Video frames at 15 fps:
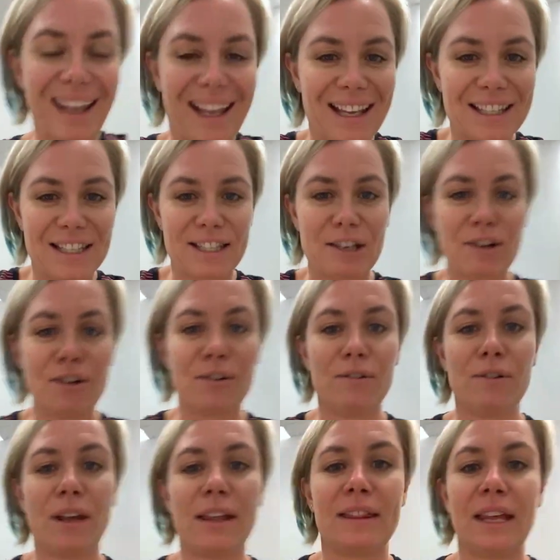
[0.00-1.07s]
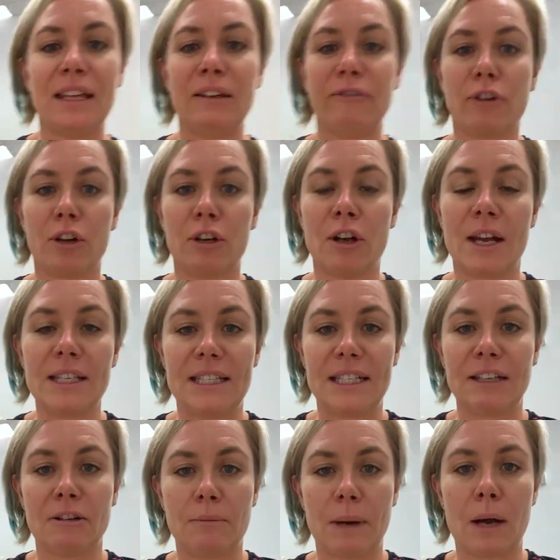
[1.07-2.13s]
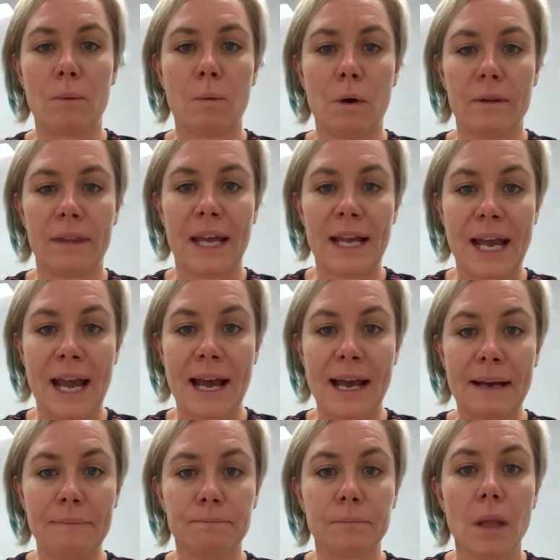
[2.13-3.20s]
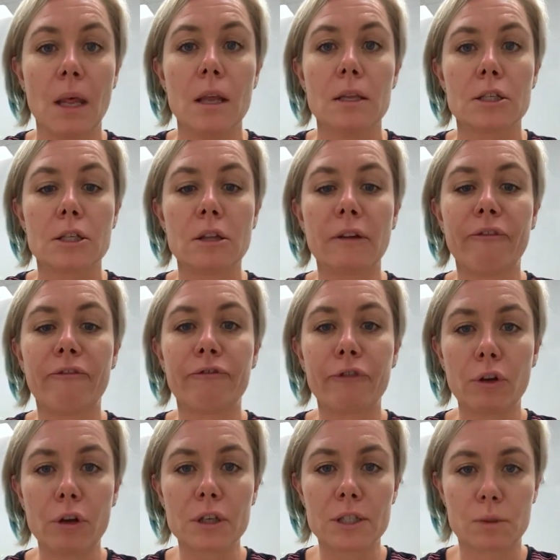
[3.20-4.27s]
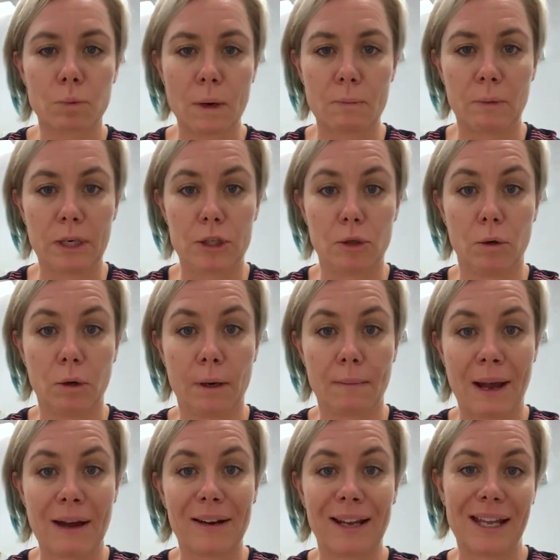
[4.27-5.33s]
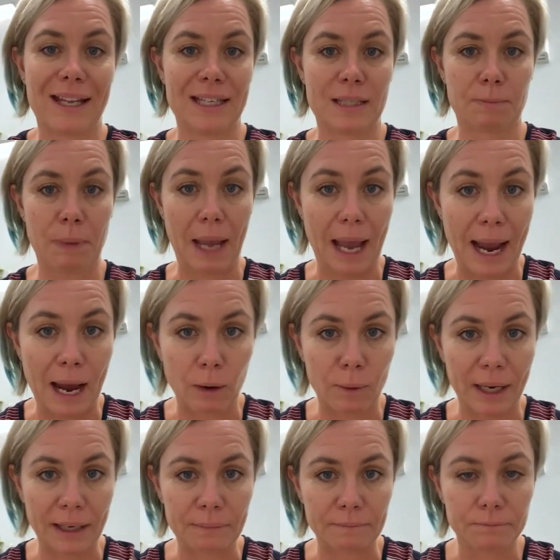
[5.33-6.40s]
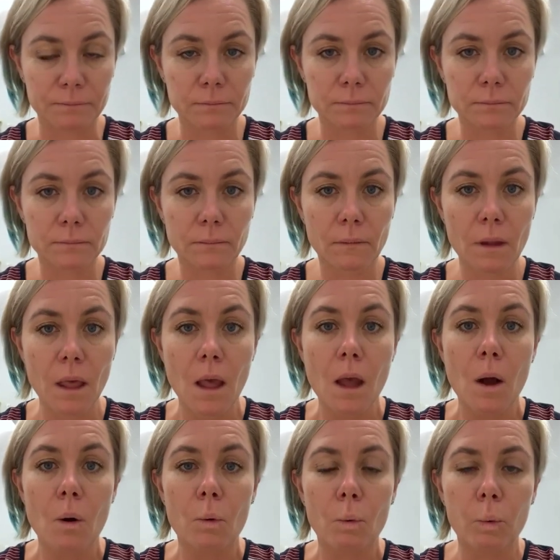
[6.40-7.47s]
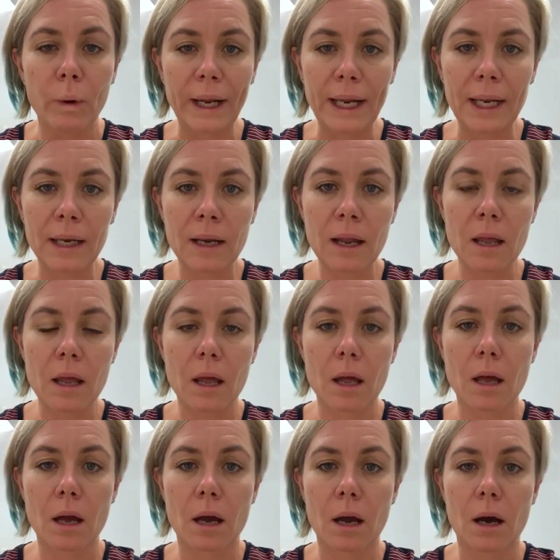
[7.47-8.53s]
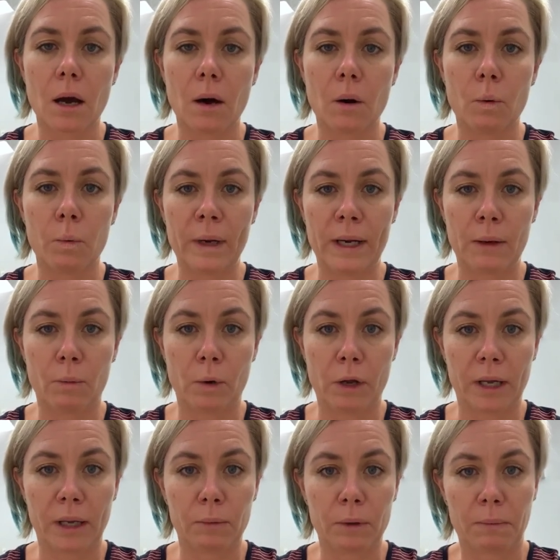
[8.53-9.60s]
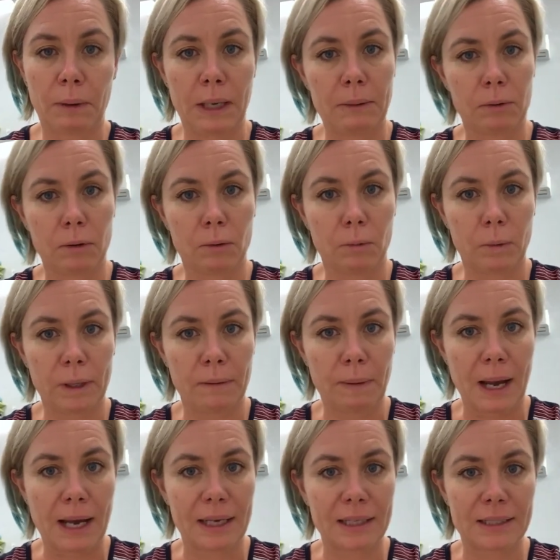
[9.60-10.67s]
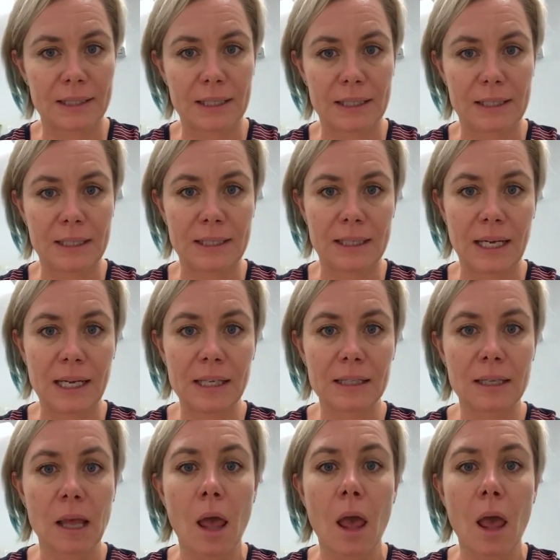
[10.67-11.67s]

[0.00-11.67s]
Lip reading: so that you've got an idea about what they are. So the first one we talk about is power. When we're working with people with Parkinson's disease,